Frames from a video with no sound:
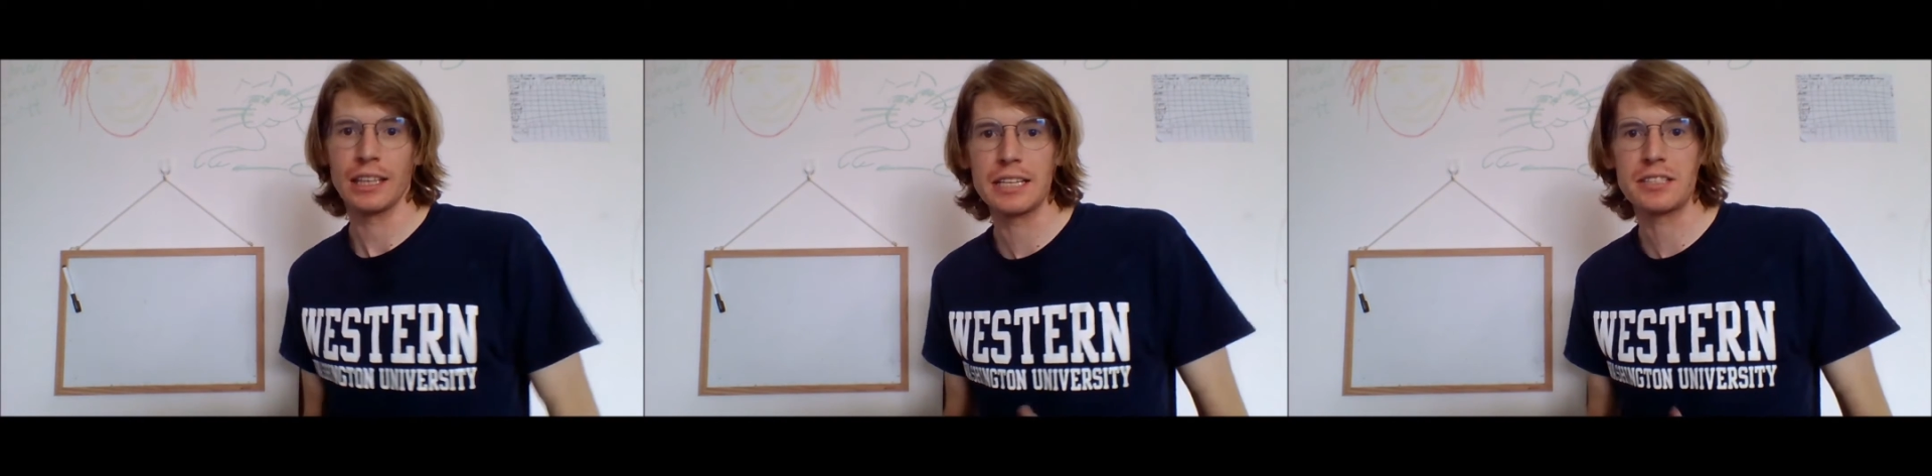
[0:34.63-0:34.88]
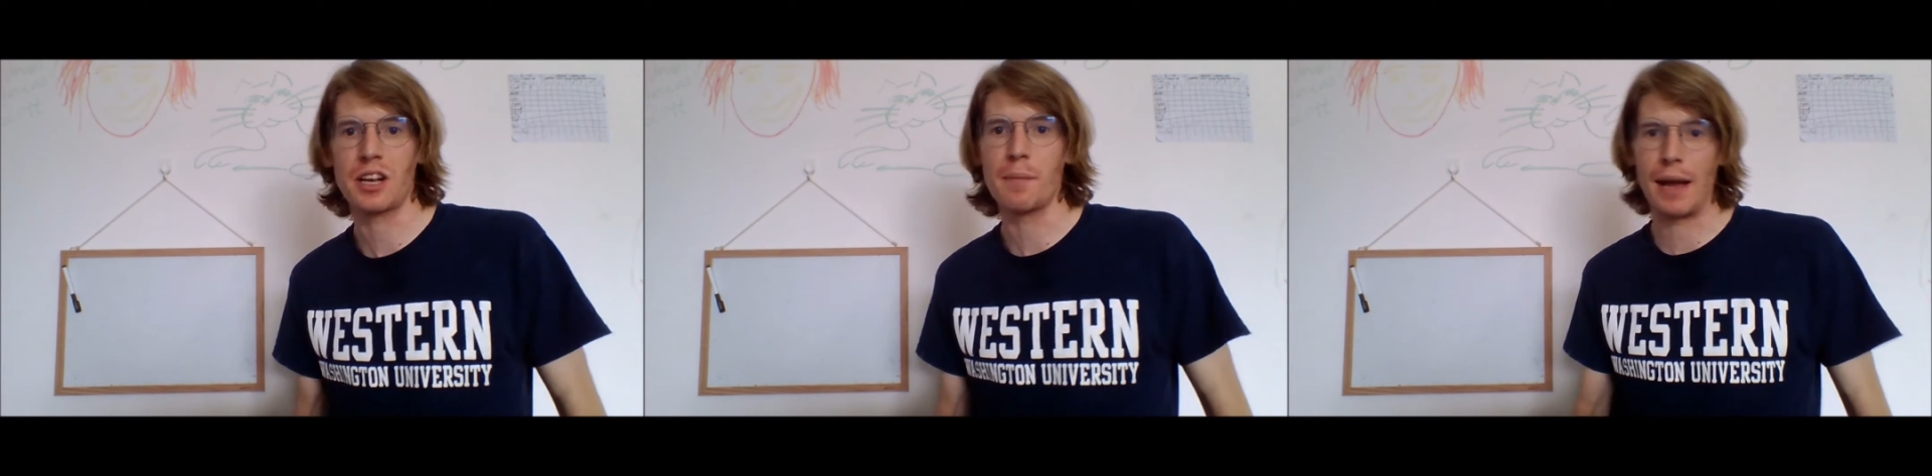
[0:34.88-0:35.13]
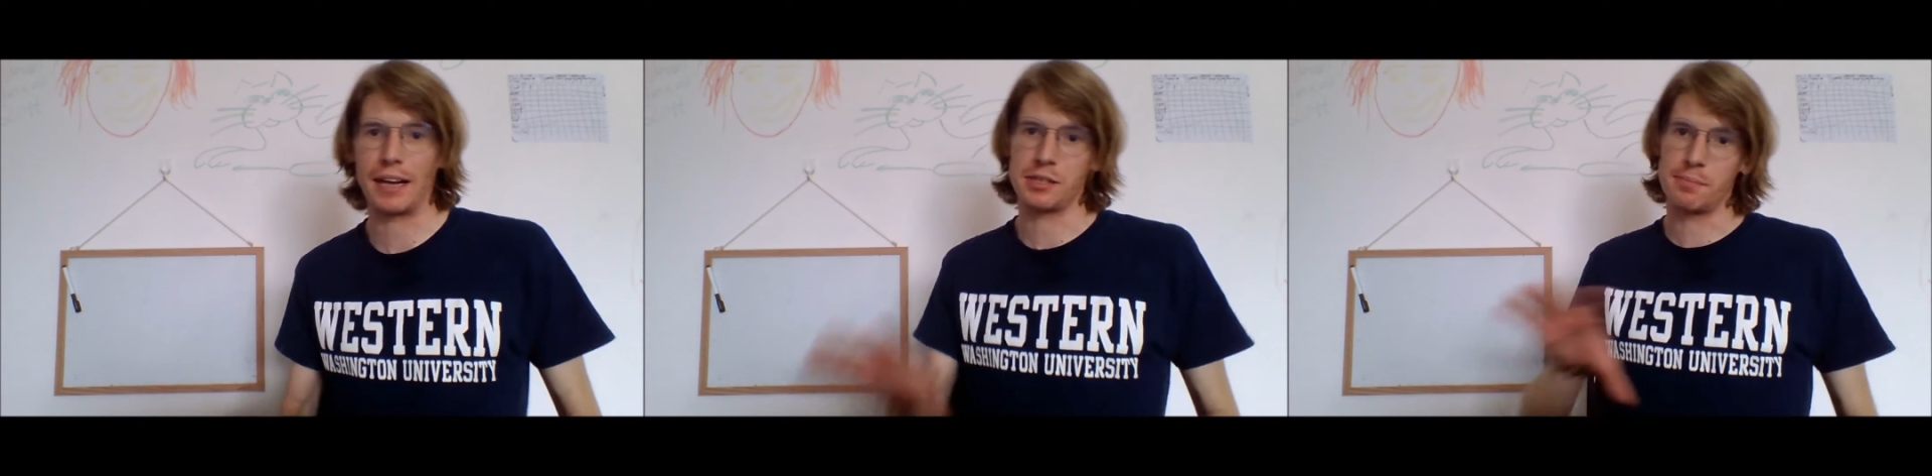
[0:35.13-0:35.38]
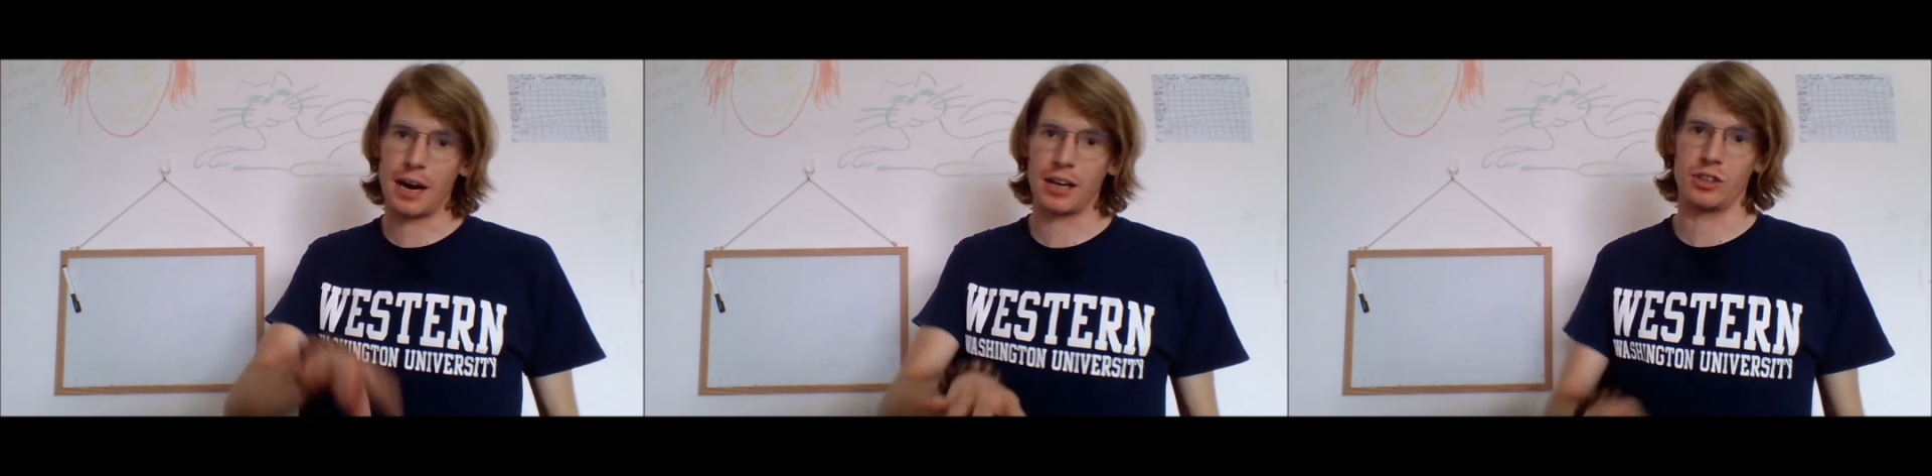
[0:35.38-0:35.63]
let's come back to
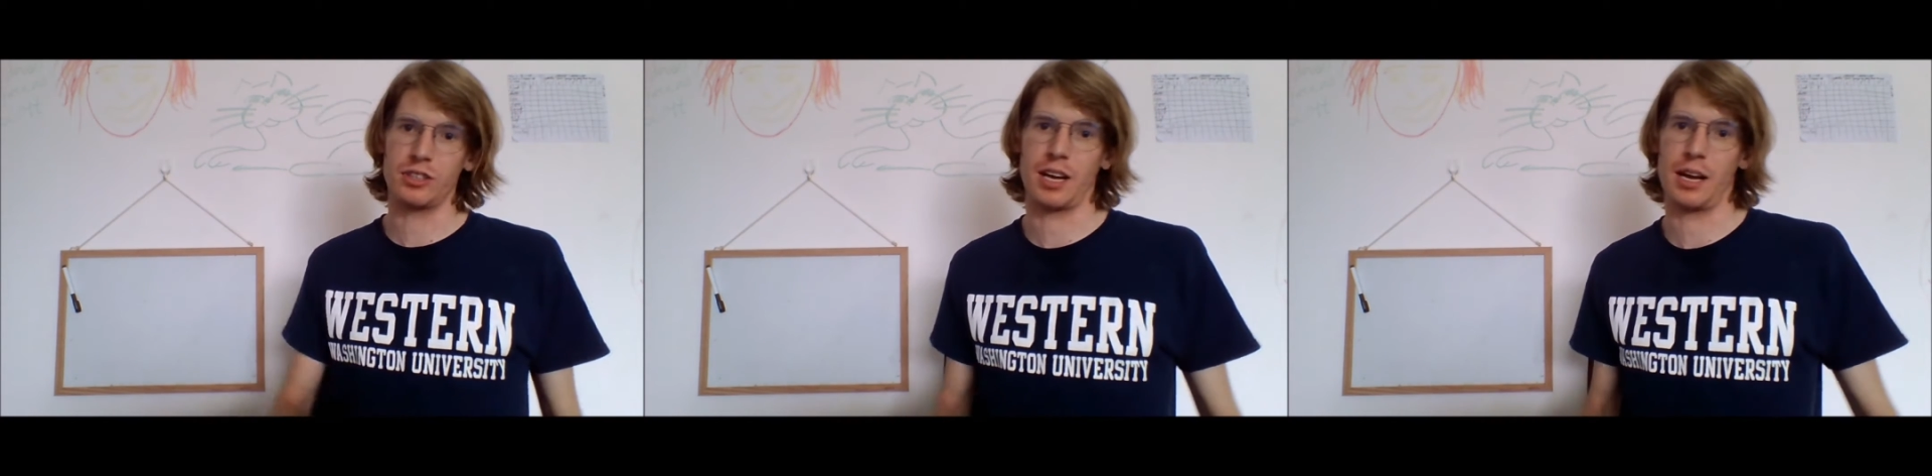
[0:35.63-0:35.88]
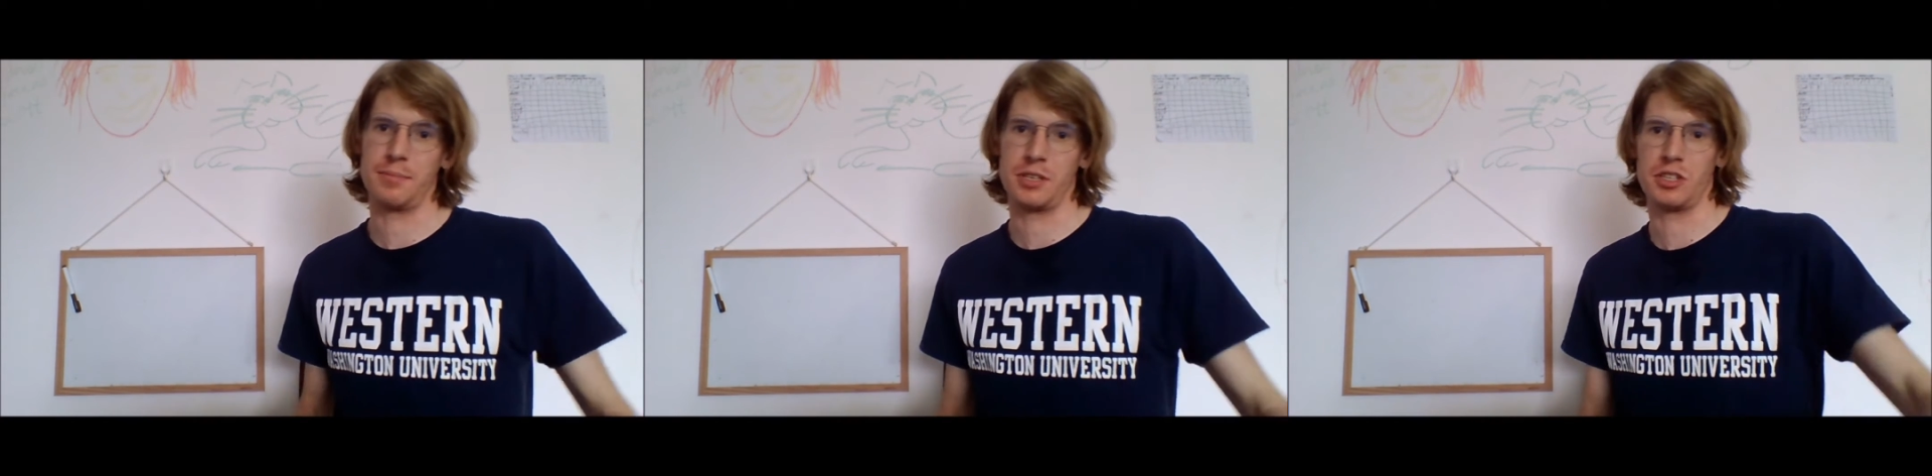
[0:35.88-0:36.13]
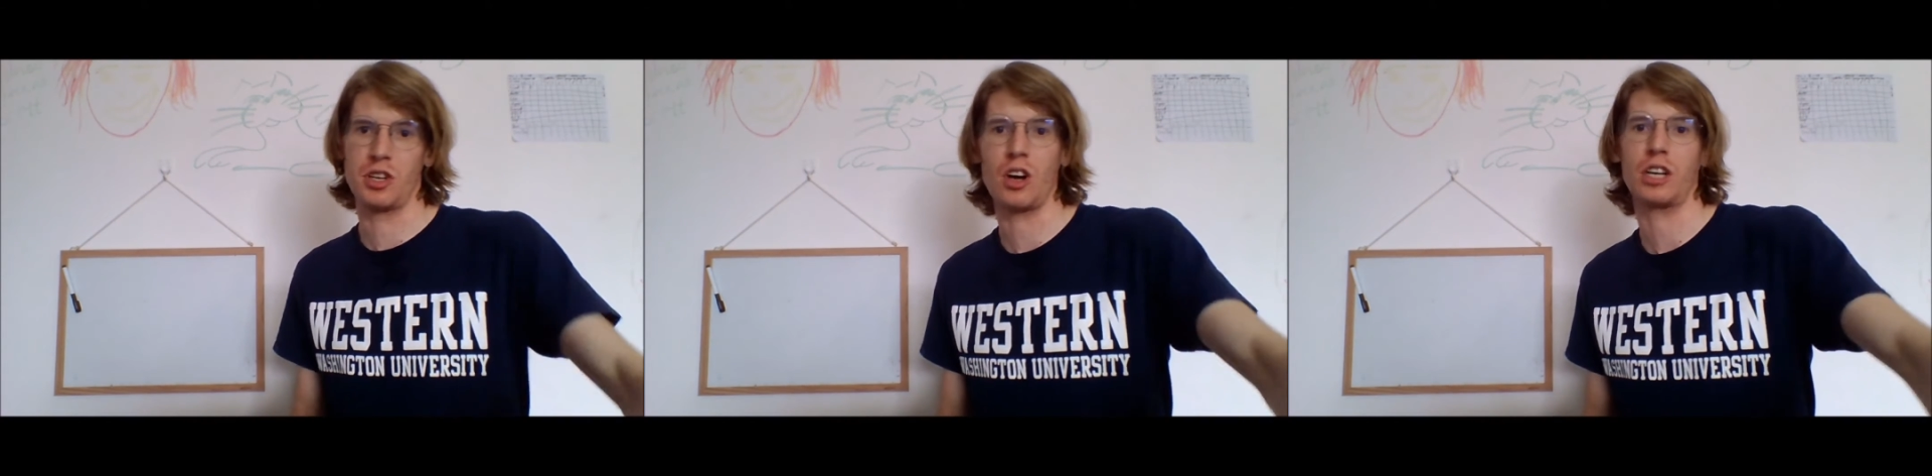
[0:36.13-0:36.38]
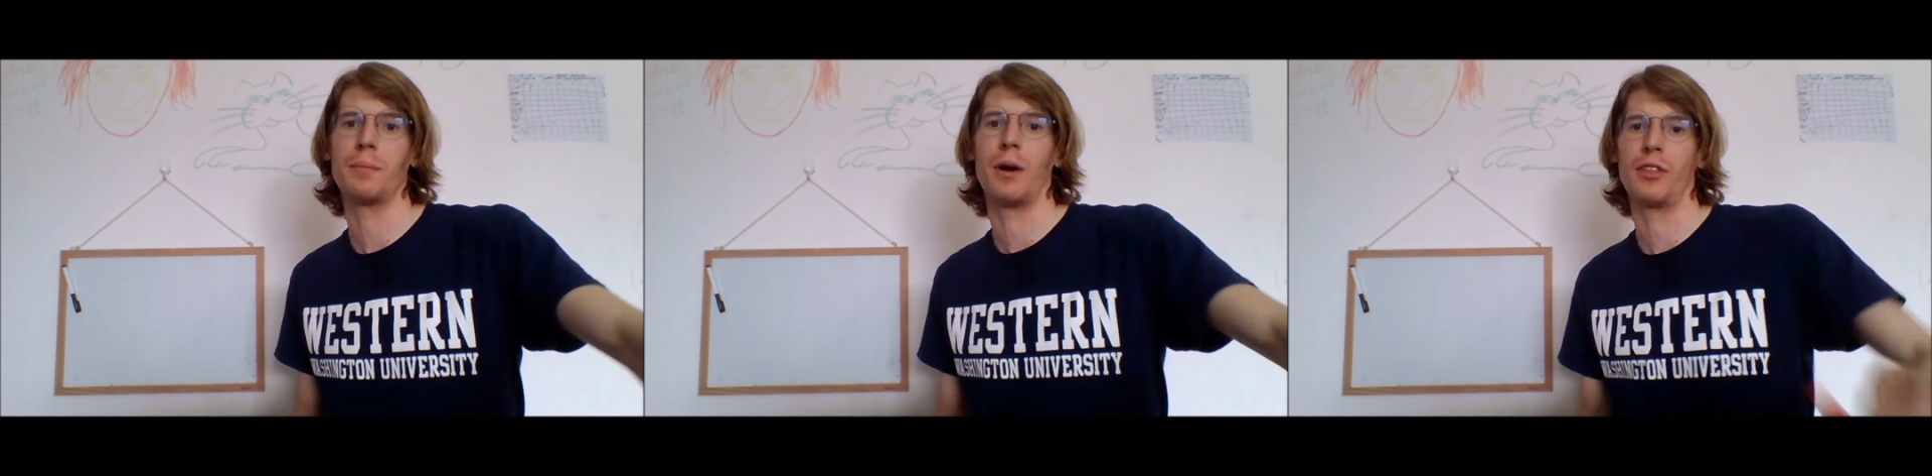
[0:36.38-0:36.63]
modern times and
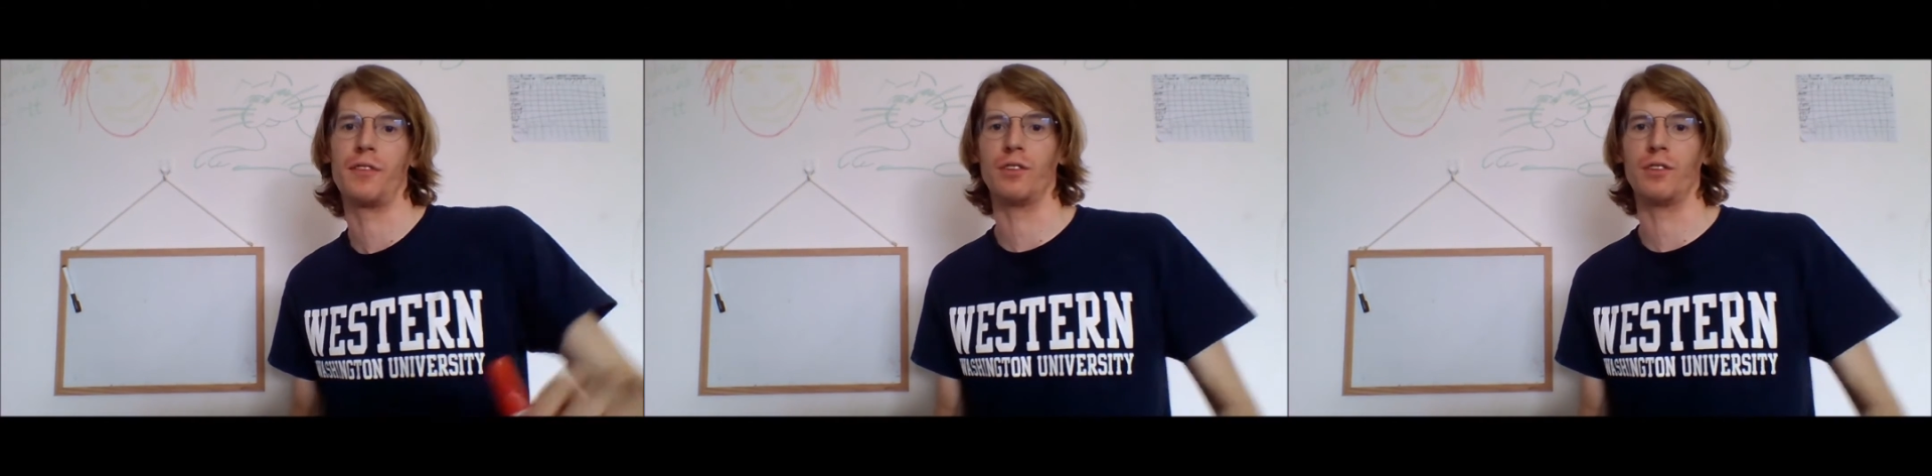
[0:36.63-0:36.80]
talk about the